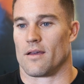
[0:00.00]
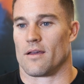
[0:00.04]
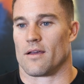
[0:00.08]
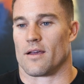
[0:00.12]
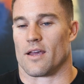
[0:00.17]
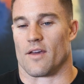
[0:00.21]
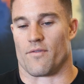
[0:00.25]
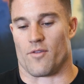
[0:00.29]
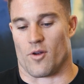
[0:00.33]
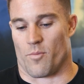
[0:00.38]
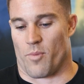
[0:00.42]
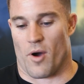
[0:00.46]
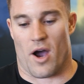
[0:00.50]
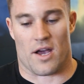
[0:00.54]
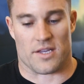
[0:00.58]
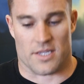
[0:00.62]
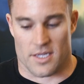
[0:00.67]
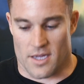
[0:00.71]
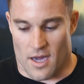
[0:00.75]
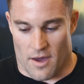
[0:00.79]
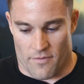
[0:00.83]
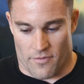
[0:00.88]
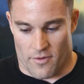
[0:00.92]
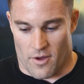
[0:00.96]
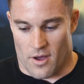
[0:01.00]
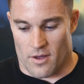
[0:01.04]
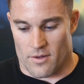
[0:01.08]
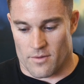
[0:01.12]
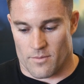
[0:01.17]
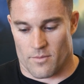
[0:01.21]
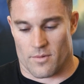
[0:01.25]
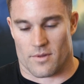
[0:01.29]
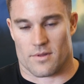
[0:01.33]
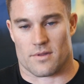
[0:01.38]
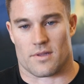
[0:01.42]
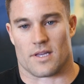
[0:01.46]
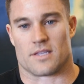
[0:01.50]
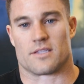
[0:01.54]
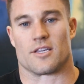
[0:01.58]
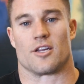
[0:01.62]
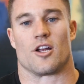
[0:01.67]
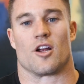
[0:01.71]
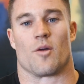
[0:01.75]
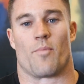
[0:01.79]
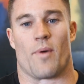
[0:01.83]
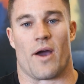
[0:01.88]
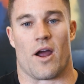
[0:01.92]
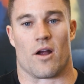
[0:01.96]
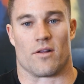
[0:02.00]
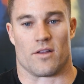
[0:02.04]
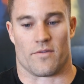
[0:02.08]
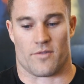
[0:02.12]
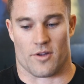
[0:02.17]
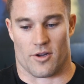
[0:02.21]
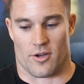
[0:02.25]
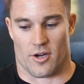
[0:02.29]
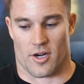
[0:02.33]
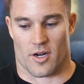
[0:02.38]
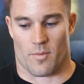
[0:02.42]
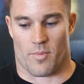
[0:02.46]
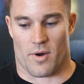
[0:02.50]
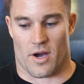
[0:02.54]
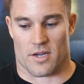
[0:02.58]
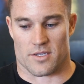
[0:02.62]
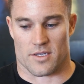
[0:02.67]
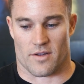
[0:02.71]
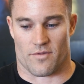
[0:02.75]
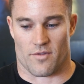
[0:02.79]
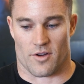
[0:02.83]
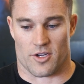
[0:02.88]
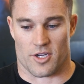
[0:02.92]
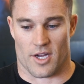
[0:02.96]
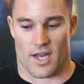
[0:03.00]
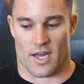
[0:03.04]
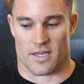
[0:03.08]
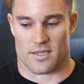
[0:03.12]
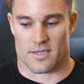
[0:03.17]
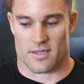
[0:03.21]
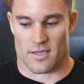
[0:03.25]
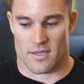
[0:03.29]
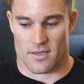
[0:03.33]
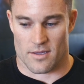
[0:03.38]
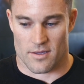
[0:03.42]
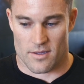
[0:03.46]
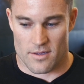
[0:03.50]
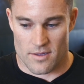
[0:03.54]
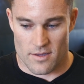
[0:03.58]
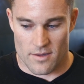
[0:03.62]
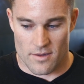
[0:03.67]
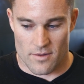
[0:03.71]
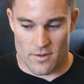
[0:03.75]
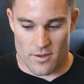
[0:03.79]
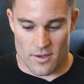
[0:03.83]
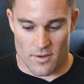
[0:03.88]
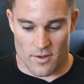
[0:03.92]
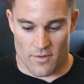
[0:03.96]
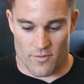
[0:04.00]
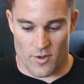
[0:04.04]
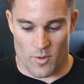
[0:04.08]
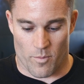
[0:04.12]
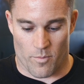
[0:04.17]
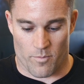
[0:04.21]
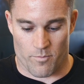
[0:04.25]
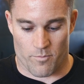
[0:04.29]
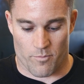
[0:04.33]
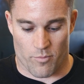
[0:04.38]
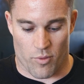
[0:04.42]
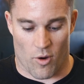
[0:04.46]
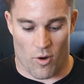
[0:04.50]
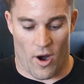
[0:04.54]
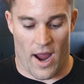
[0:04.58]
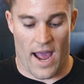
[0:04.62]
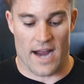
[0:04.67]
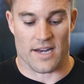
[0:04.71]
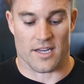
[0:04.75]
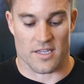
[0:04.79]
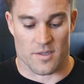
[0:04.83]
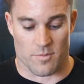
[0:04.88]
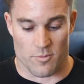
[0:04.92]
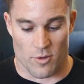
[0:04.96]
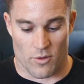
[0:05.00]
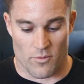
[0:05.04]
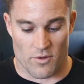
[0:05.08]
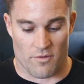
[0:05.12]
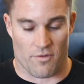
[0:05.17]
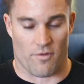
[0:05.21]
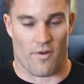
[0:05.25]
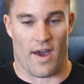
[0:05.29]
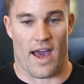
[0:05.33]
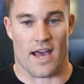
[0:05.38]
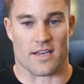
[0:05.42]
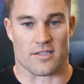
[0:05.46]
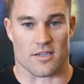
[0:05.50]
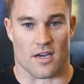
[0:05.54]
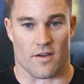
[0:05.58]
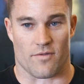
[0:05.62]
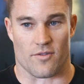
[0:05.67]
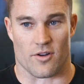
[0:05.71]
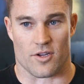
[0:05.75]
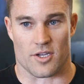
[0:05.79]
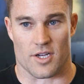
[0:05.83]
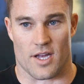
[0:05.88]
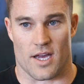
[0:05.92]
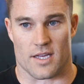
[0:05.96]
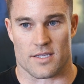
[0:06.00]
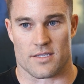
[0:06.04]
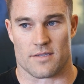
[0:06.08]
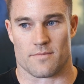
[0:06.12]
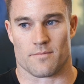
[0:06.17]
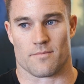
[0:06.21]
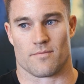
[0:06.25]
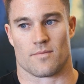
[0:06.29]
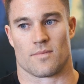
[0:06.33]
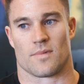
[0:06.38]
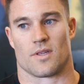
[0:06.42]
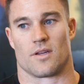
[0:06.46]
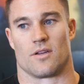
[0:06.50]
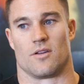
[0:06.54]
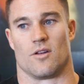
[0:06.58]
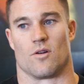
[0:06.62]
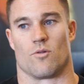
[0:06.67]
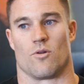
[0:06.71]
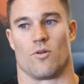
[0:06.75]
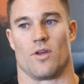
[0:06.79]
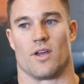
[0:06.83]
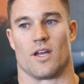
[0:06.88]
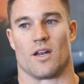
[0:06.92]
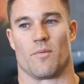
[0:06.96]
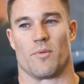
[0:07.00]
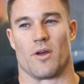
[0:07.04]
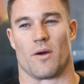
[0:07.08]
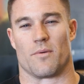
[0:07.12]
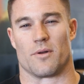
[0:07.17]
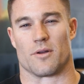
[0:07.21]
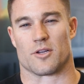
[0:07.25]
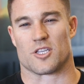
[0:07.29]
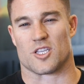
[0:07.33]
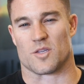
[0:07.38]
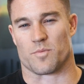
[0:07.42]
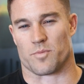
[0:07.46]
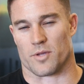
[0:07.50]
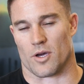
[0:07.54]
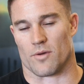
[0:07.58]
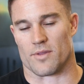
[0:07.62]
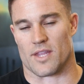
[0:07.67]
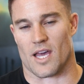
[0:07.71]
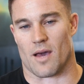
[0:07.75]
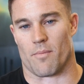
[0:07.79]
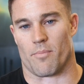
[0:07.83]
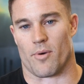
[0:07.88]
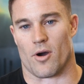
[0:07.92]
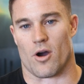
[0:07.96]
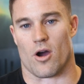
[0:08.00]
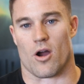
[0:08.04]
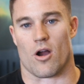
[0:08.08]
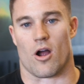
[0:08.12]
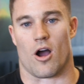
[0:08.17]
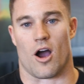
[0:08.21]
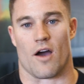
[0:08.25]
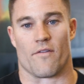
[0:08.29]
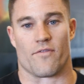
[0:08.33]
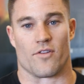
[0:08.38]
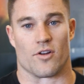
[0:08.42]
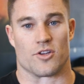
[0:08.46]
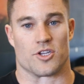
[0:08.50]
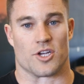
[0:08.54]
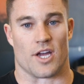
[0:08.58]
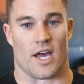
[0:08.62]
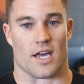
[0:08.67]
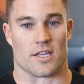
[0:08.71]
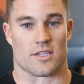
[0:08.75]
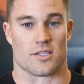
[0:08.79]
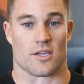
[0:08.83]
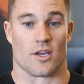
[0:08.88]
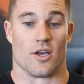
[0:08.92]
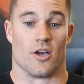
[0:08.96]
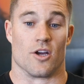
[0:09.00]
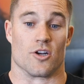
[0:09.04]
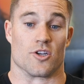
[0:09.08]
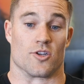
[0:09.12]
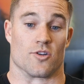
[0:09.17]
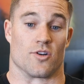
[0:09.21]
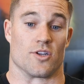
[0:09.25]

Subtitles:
if you're pausing off, let's say you're a powerlifter and you're gonna pause off your chest. If you practice moving fast off your chest, you're really gonna be able to explode that bar off your chest during